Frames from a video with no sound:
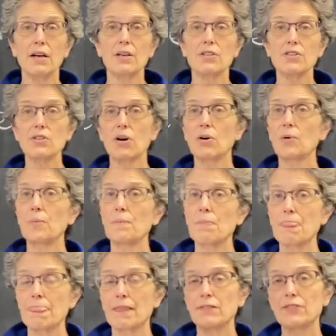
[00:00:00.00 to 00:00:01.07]
So
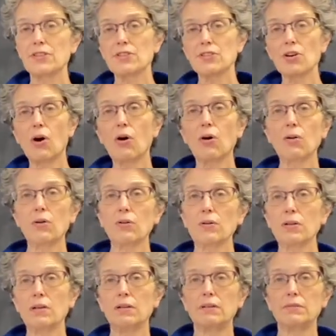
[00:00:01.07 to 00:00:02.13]
this
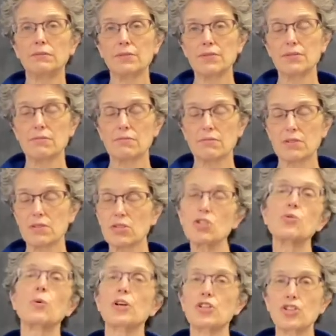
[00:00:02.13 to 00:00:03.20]
whole
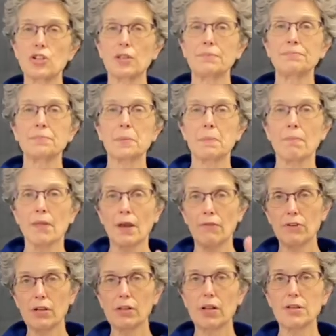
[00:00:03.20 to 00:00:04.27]
situation of
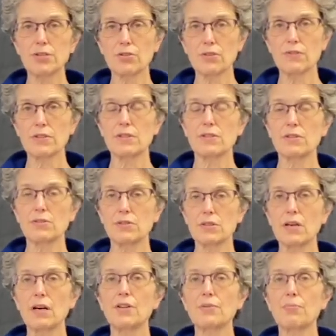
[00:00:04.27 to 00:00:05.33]
a cluster of these serious
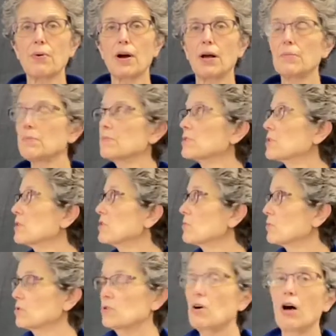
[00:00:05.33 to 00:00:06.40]
health problems is
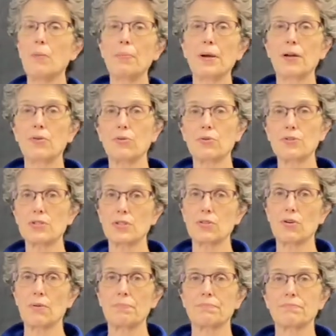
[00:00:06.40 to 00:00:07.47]
what's called Pandora
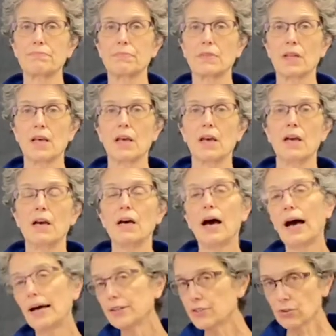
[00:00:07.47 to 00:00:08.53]
syndrome.
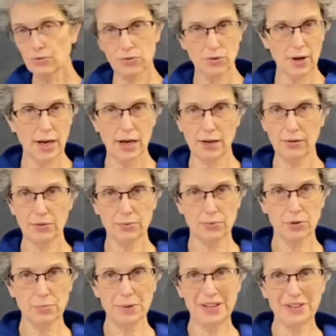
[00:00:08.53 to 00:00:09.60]
I don't know how the
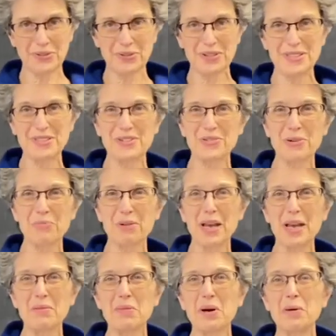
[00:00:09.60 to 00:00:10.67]
word Pandora syndrome
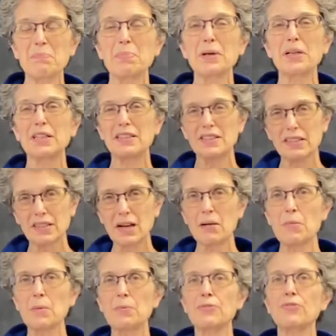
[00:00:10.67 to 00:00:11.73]
came up, but it did
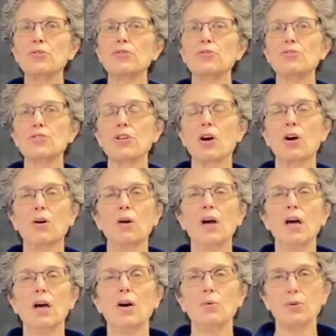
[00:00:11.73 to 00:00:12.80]
come up a few years ago
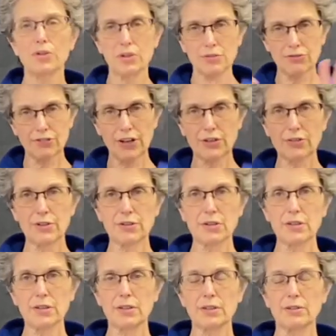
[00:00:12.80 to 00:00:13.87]
within the
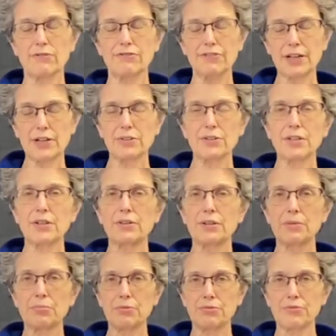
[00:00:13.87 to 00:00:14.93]

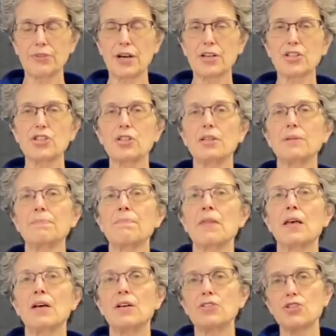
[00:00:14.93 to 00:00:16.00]
veterinary profession
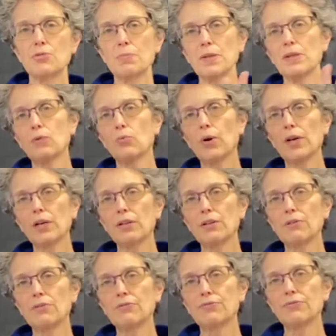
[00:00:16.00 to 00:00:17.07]
to be the way
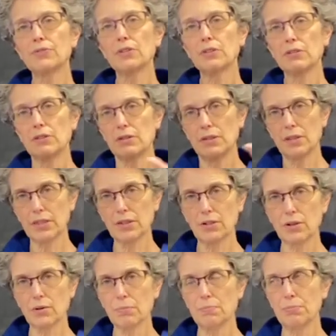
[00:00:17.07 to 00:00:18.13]
of, you
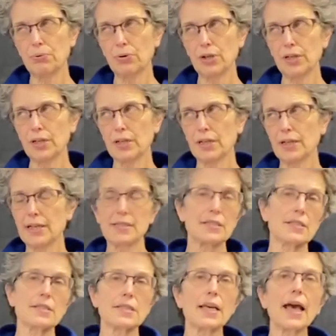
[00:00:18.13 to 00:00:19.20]
know, putting as
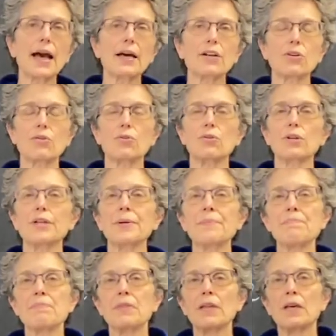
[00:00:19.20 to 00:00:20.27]
this category,
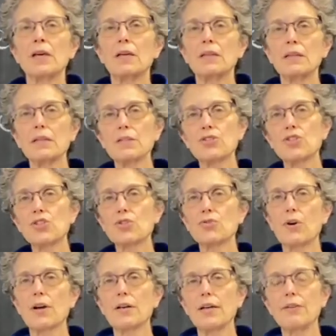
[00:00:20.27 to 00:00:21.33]
these
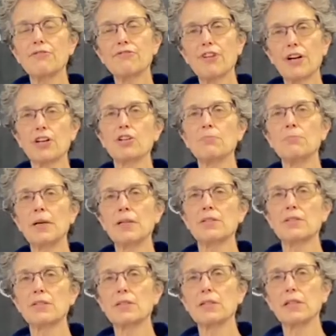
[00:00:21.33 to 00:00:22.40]

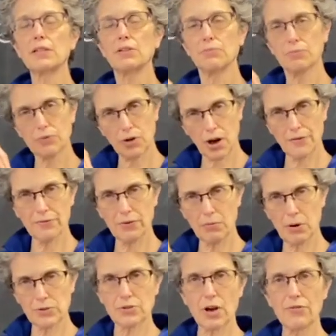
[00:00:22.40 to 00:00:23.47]
environmentally,
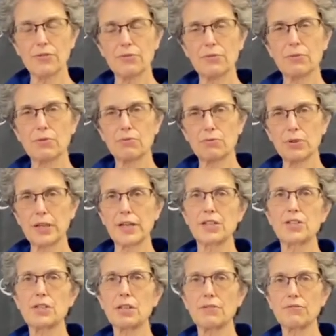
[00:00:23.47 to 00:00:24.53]
most often related
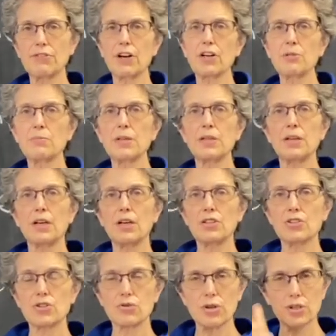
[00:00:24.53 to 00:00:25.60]
to the environment,
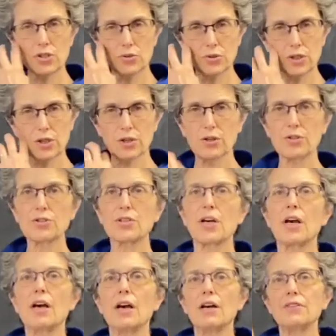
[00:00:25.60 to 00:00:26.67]
stress triggers
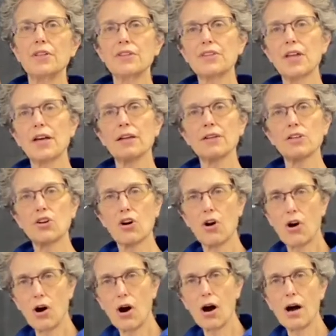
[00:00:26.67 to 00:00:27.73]
that then
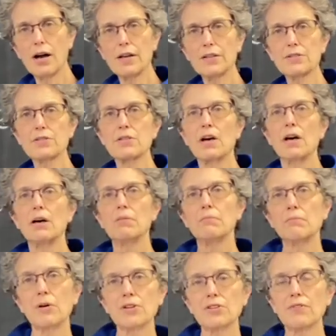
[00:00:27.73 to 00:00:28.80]
cause
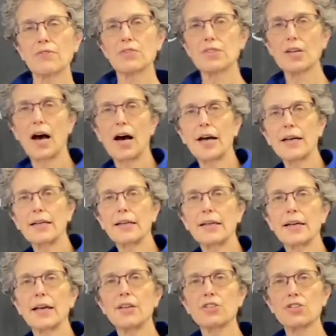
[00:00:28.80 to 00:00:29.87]
much of this
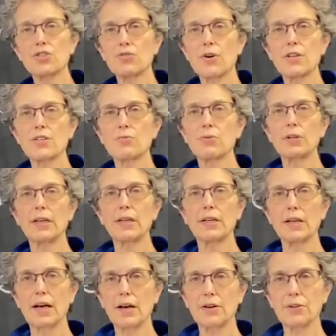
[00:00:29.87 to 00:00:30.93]
hiding and stress-related
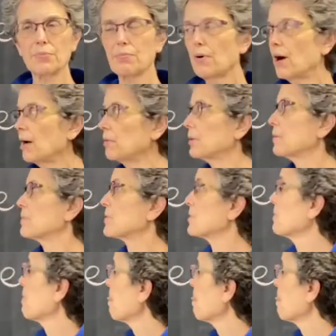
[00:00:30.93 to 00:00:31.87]
health problems.